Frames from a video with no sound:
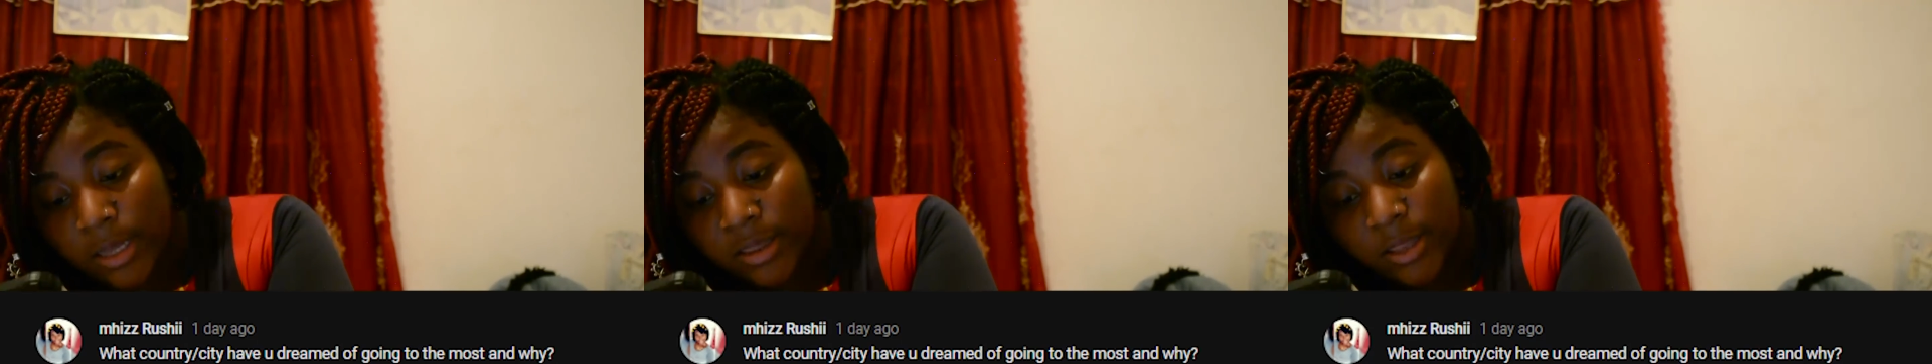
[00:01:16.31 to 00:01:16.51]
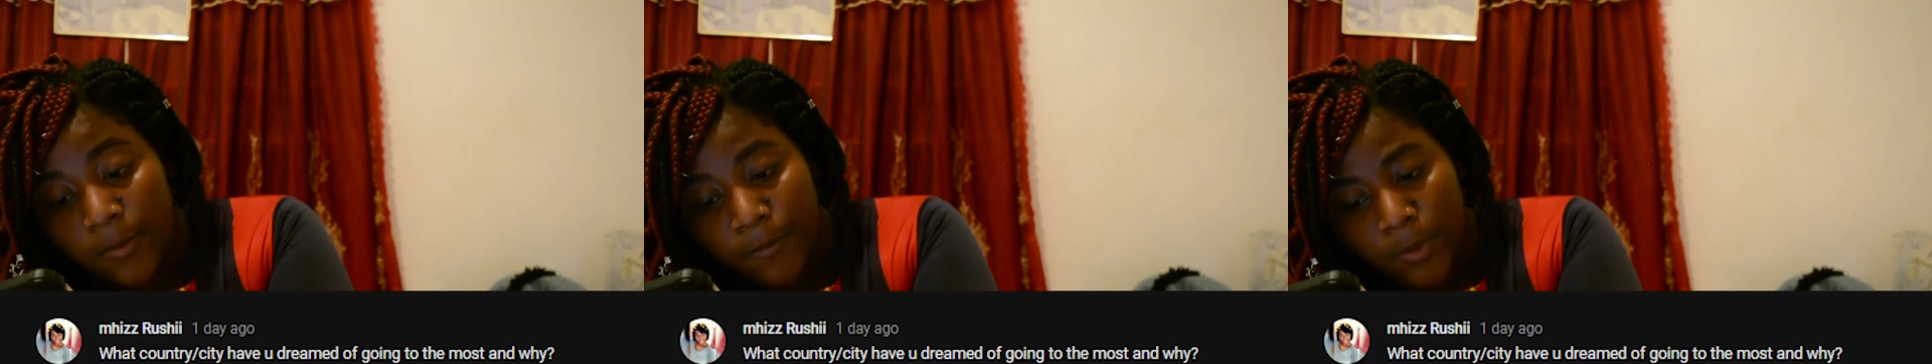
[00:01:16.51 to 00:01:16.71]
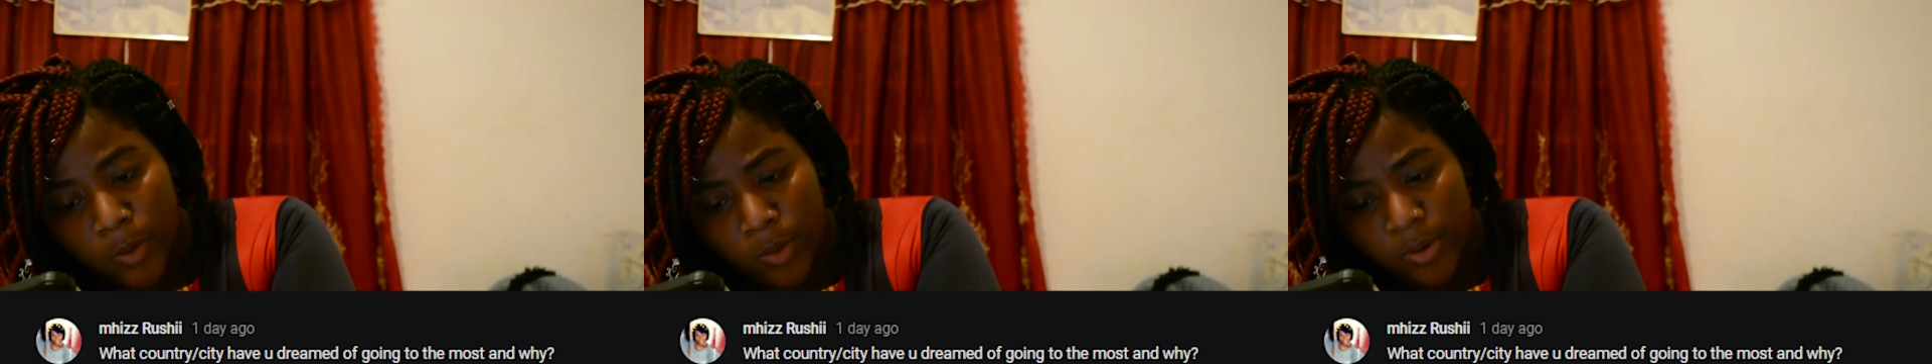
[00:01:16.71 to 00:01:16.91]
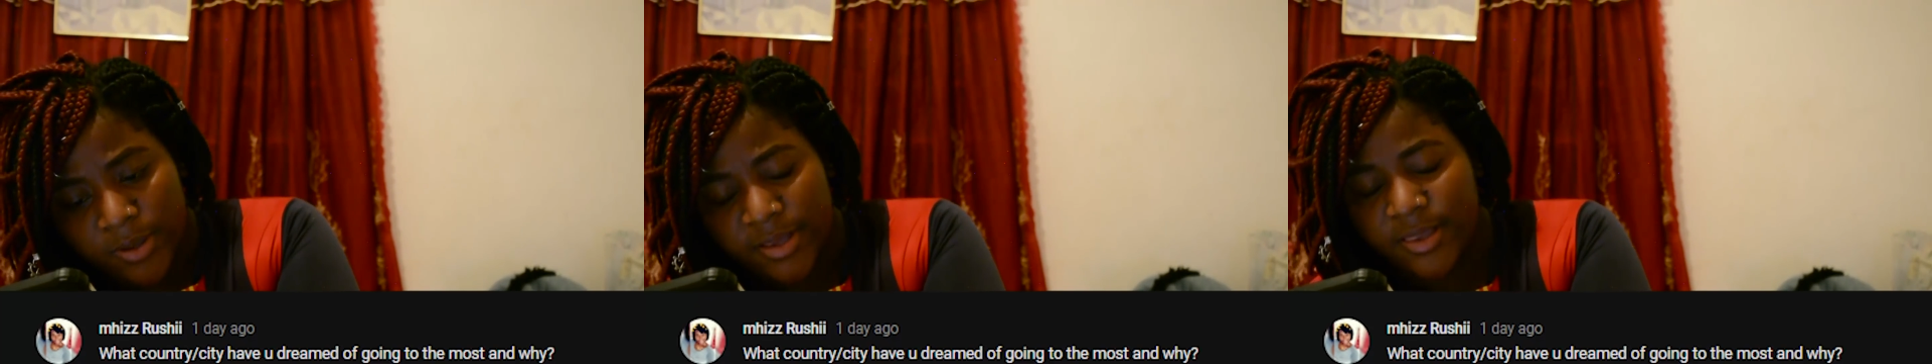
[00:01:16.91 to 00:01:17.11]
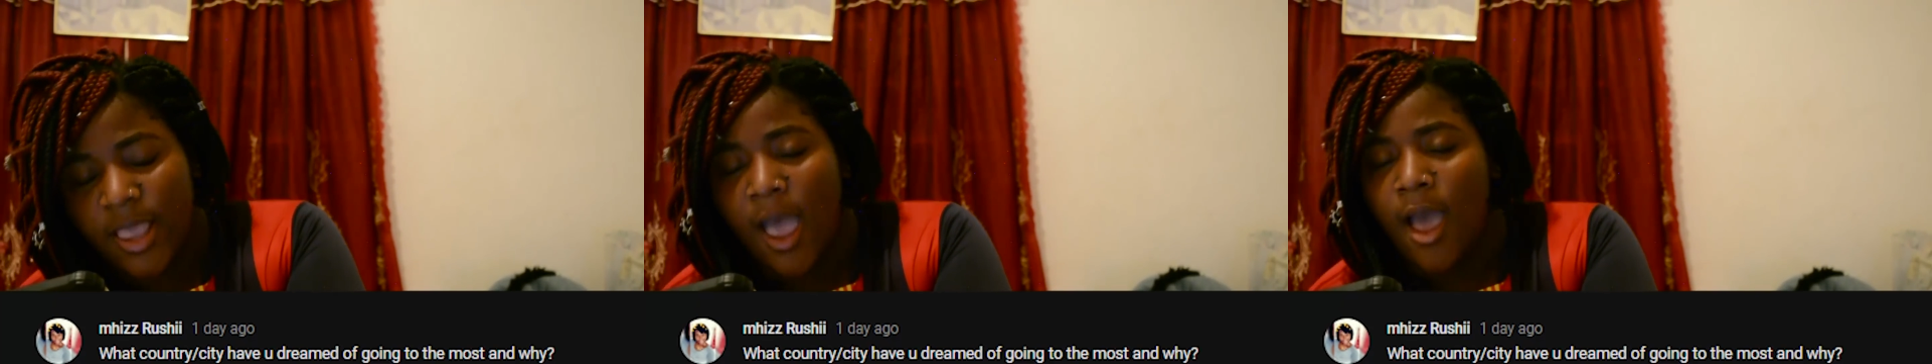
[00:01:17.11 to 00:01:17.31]
the
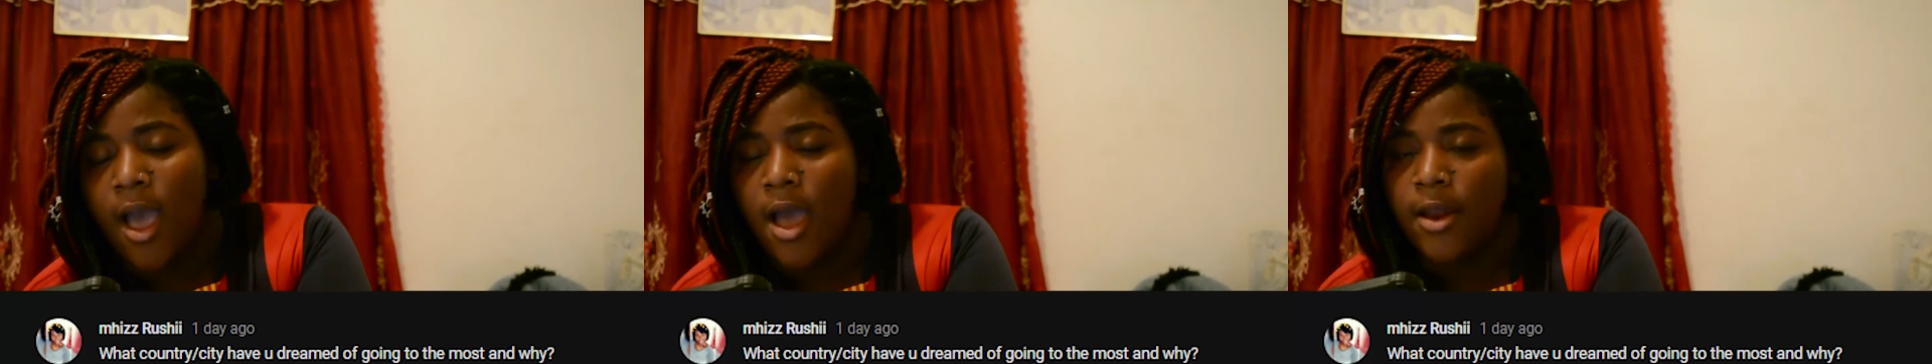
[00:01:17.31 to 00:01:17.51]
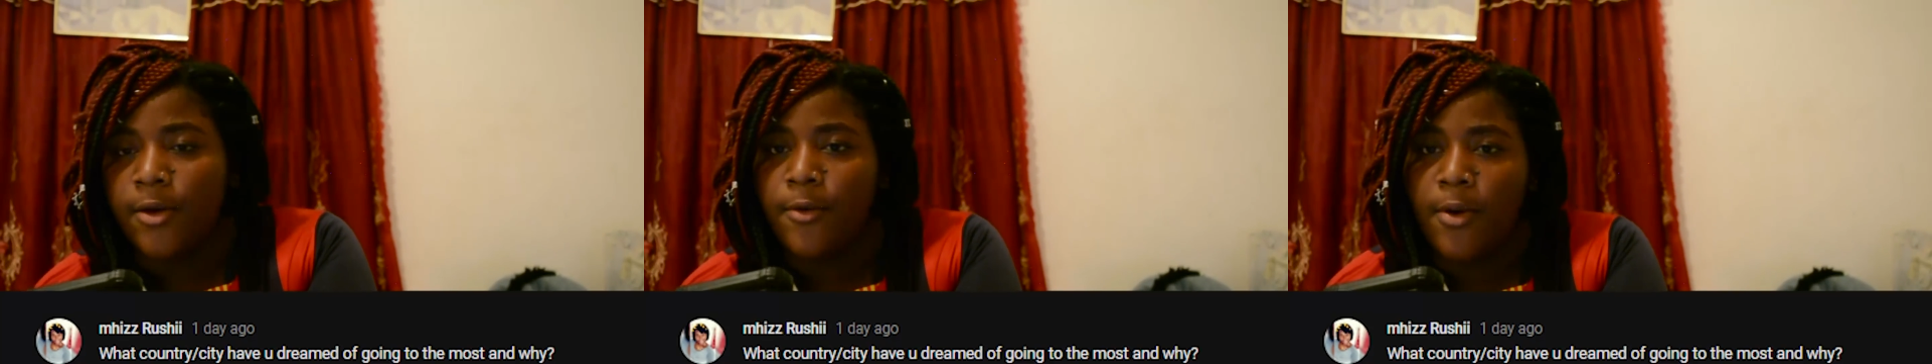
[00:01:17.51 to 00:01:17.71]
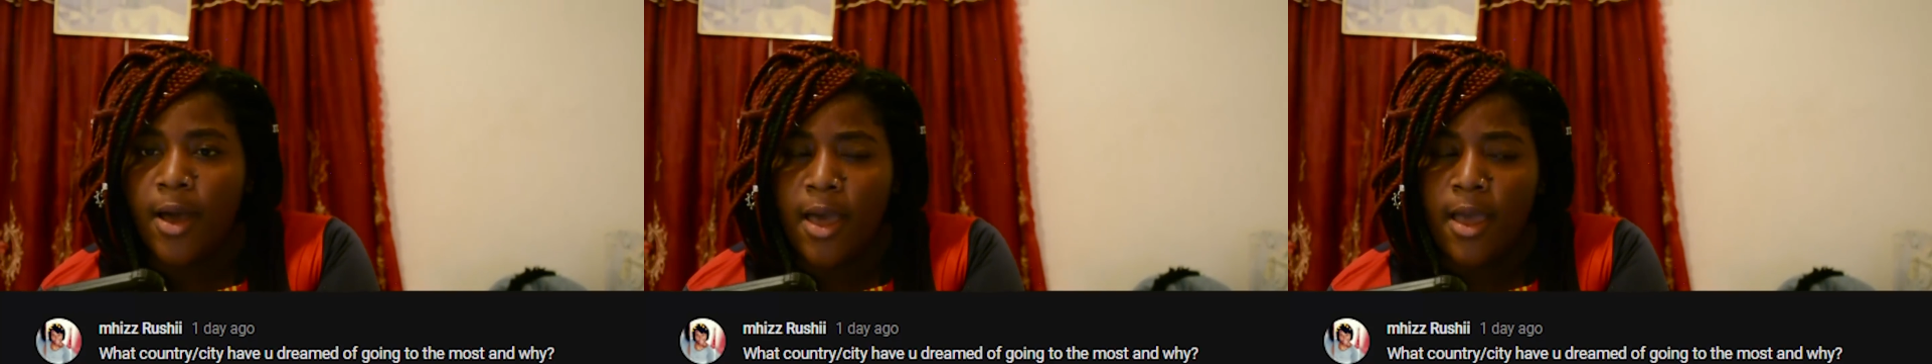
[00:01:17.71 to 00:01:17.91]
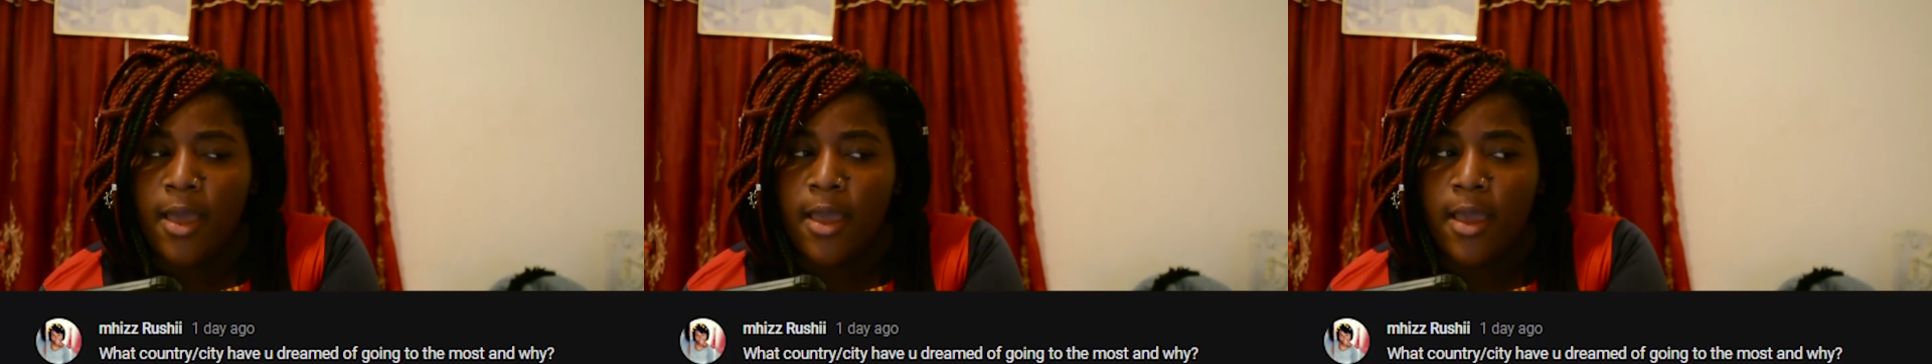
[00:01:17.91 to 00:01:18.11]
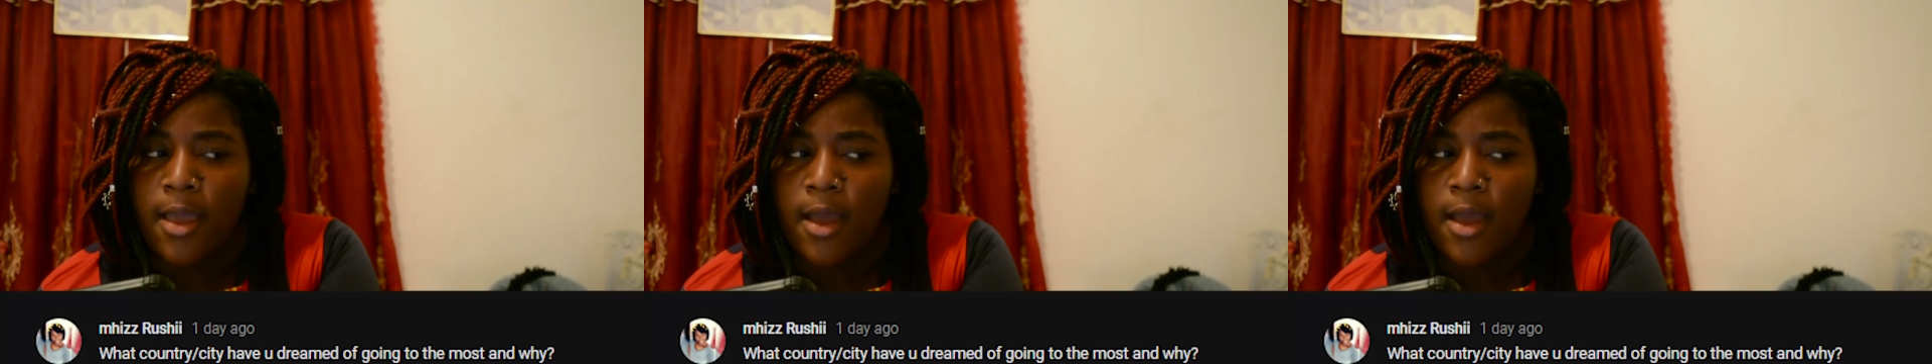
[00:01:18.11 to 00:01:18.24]
most and why?